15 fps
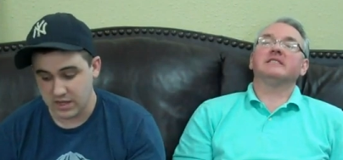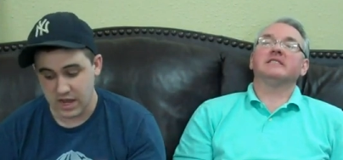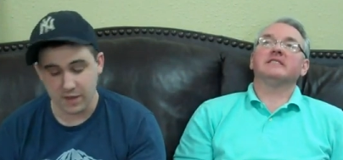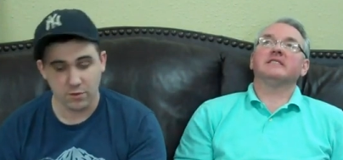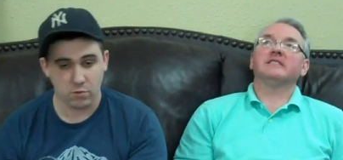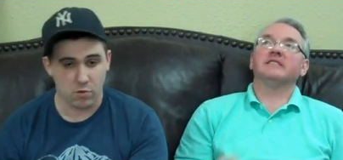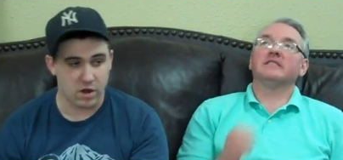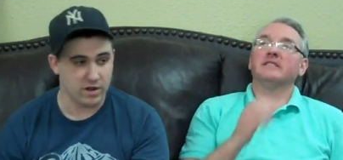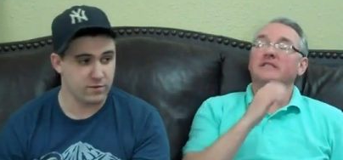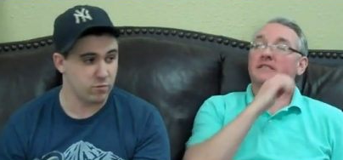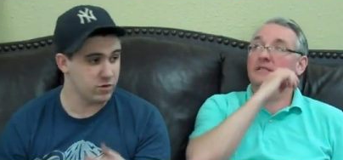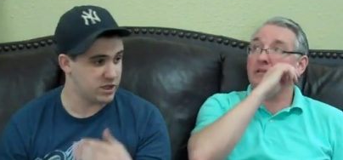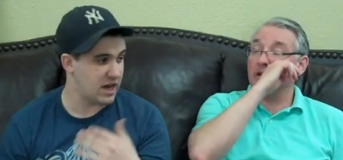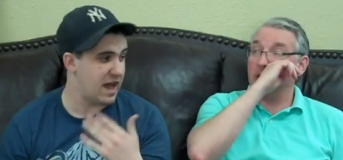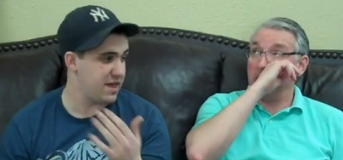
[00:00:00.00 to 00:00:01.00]
Speaker 1: the other one,
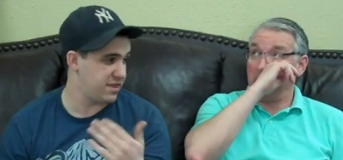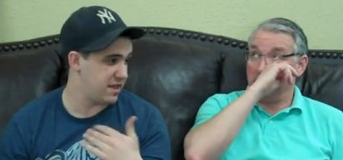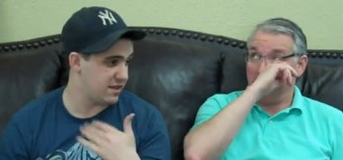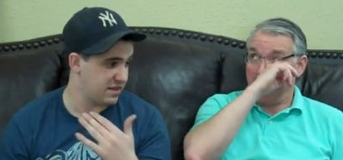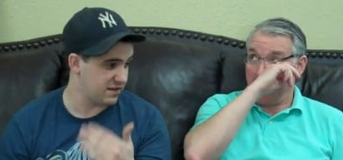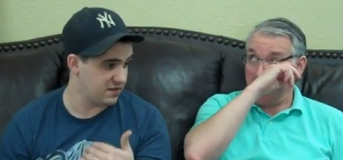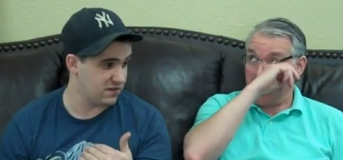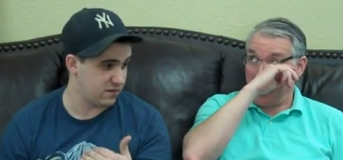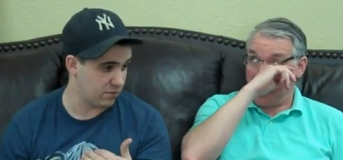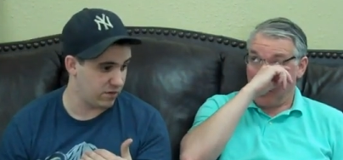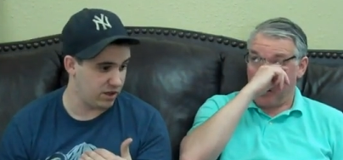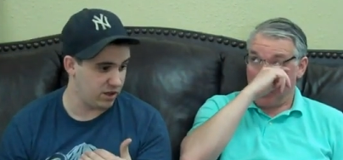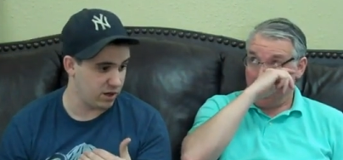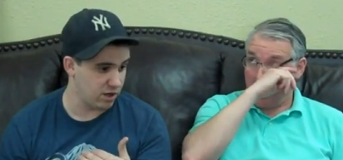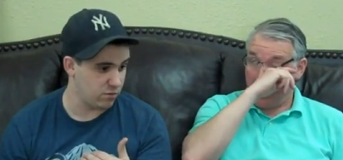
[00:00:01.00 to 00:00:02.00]
which I think this is a
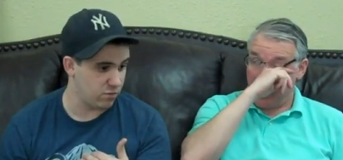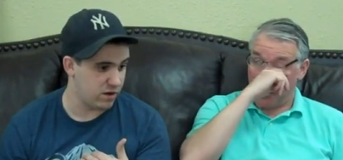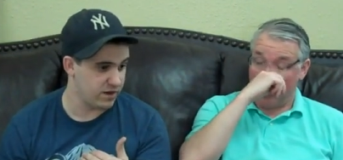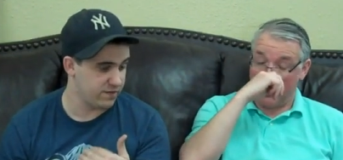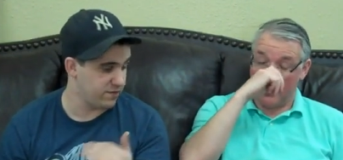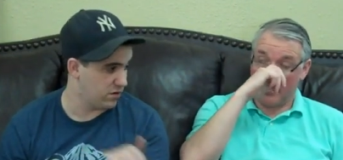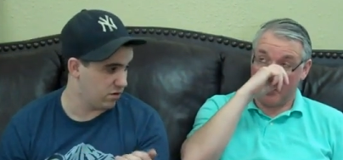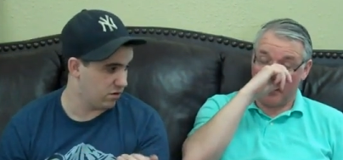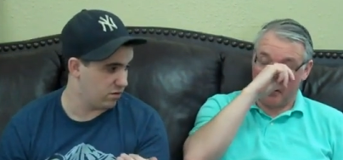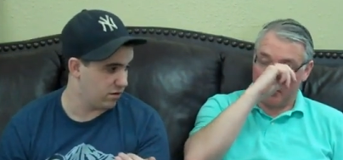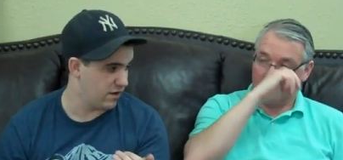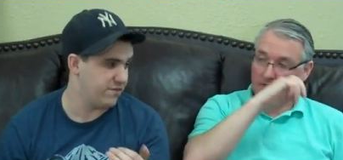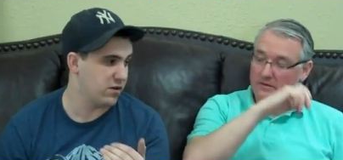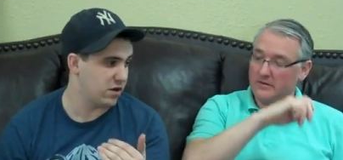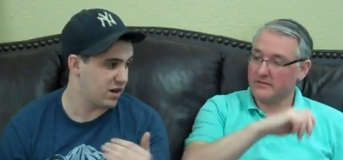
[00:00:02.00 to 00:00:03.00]
really good one if you're
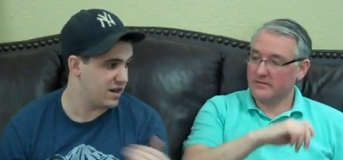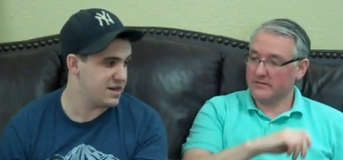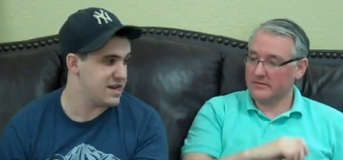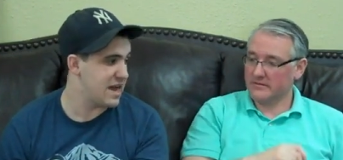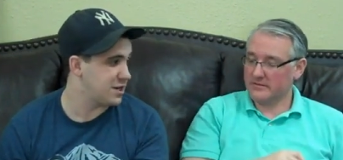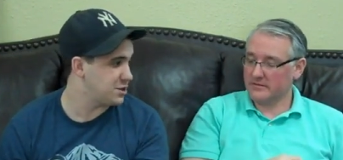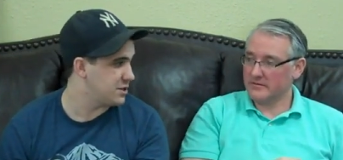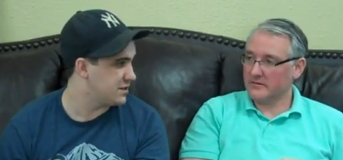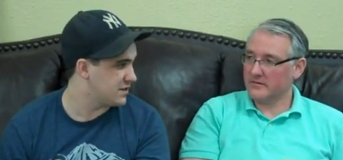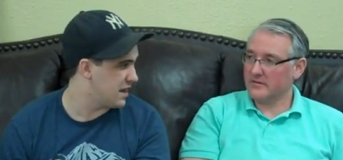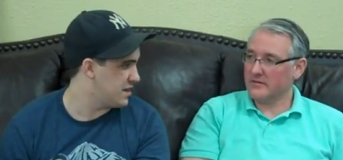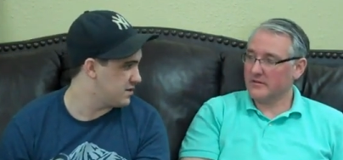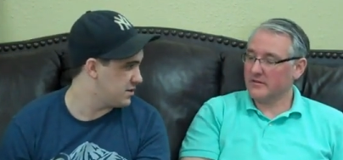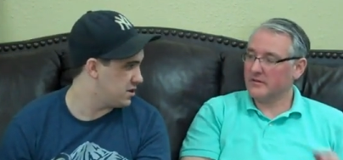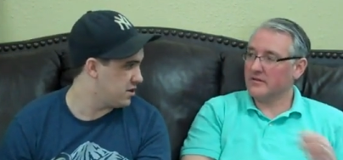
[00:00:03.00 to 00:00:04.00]
if you're gonna attach these
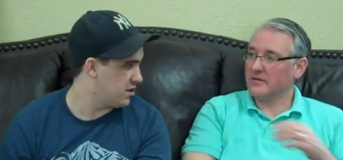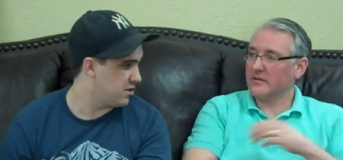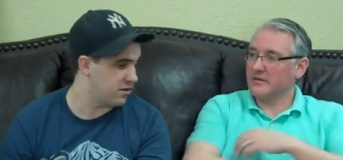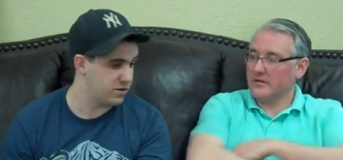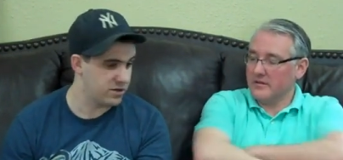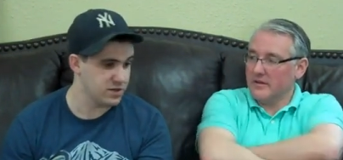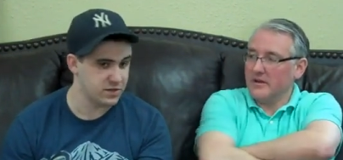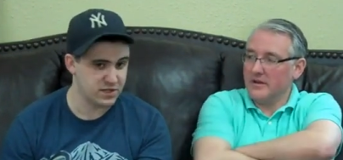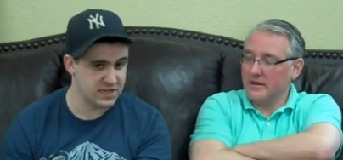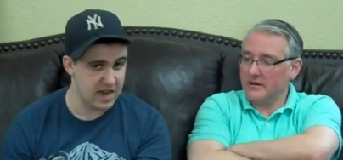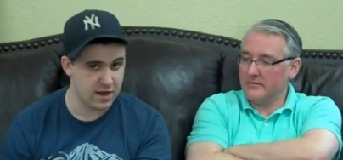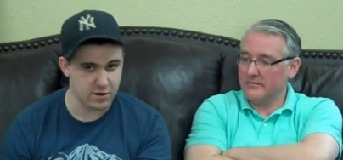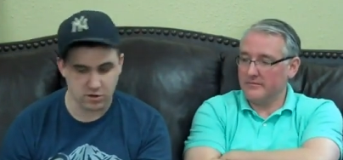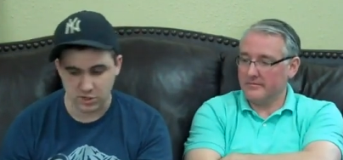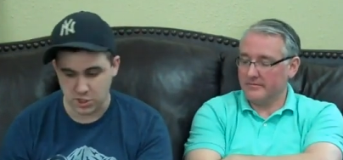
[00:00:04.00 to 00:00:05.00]
guys to your just uh -huh.
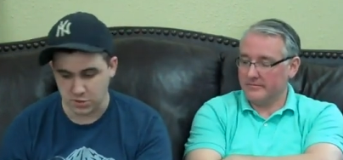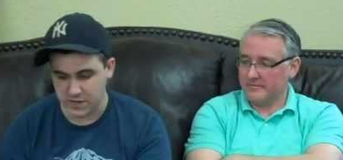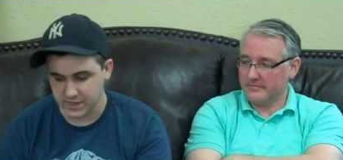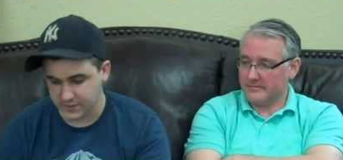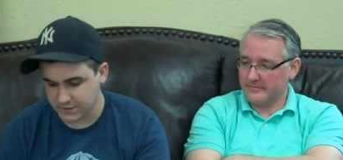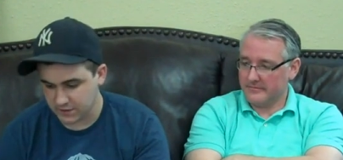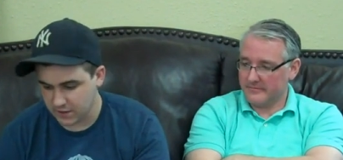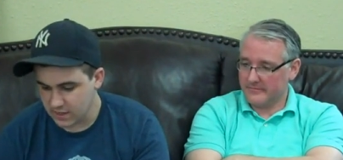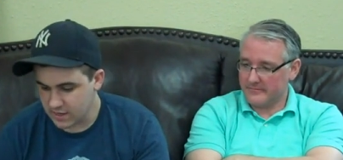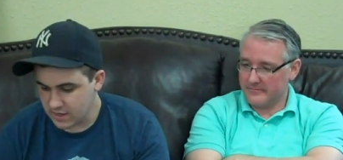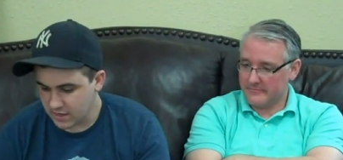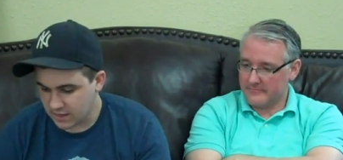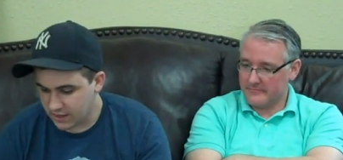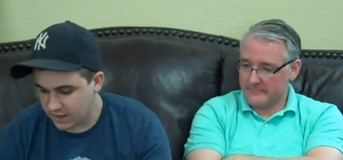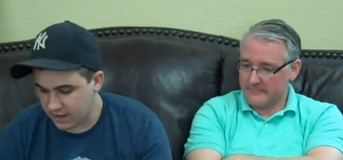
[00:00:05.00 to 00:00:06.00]
standard units,
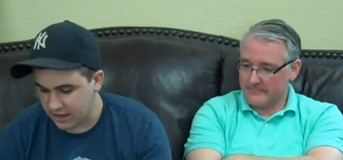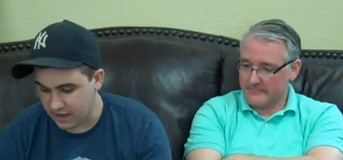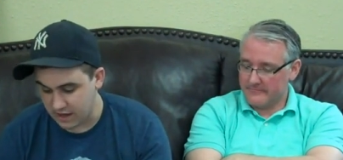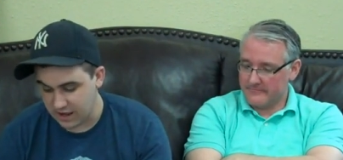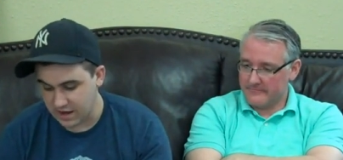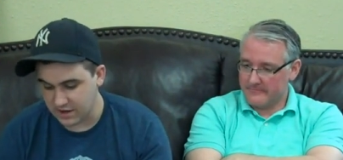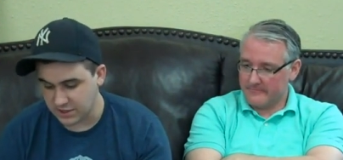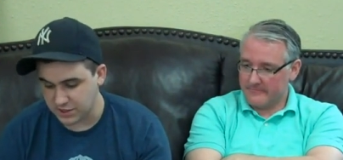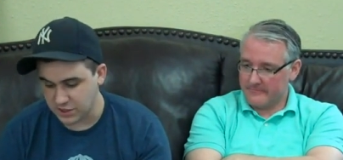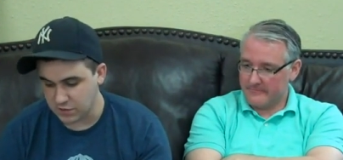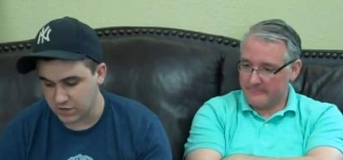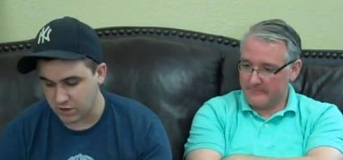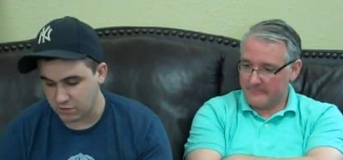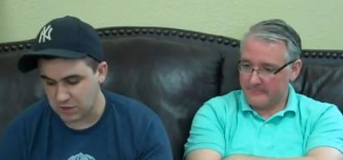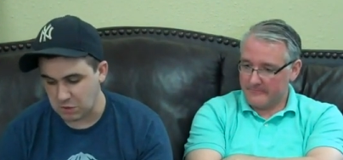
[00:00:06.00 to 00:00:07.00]
he and his
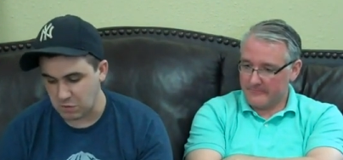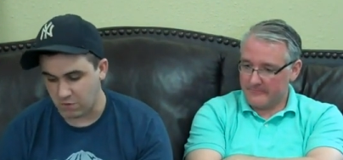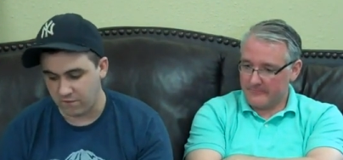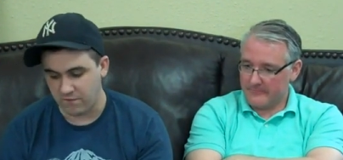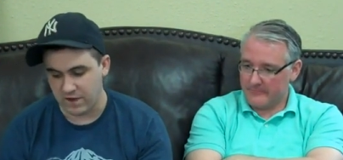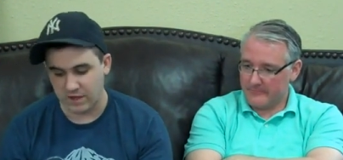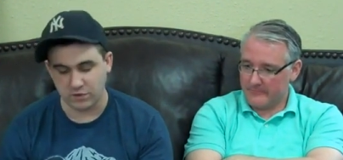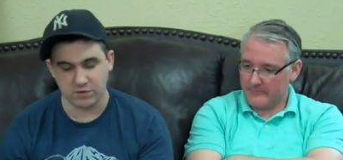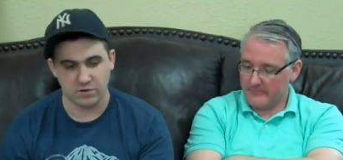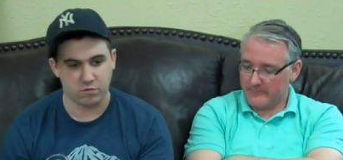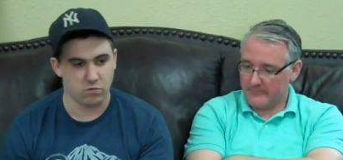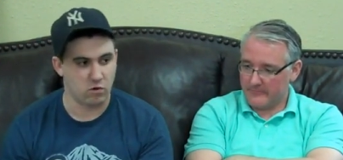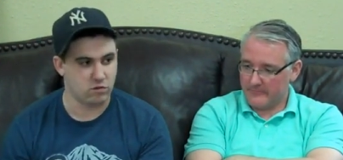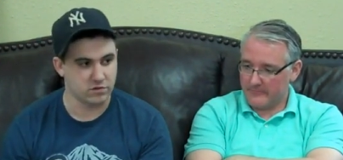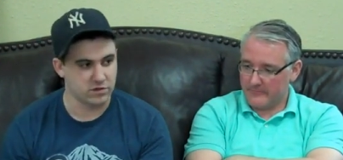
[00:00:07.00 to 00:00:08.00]
unit reroll failed
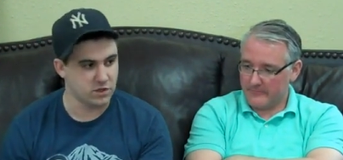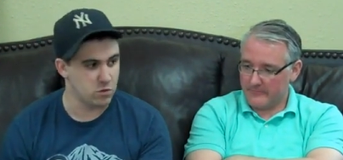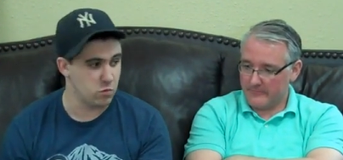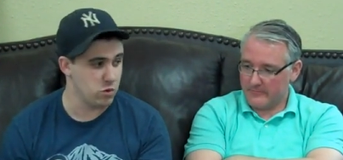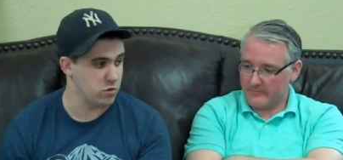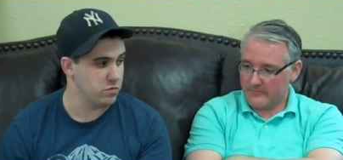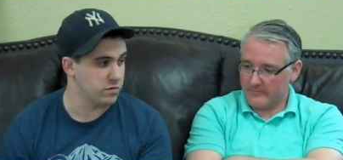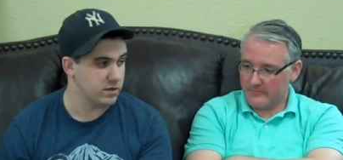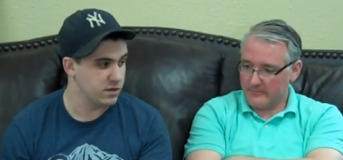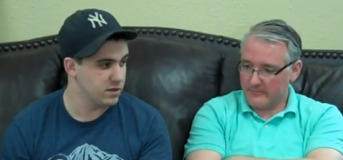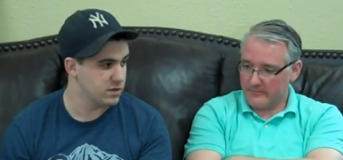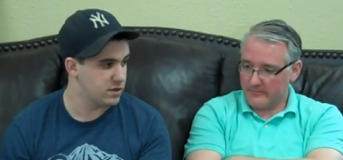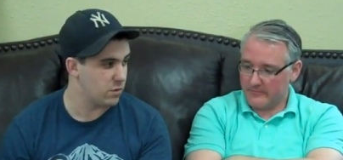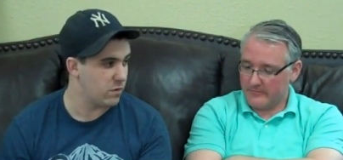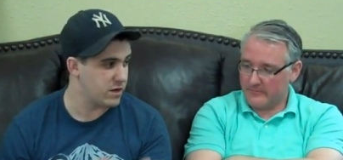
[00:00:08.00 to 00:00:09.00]
rolls to wound.
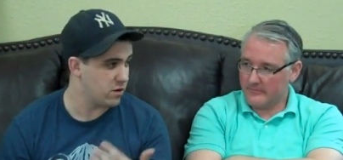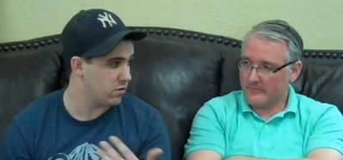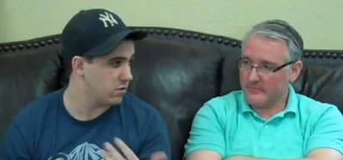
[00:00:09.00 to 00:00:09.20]
So when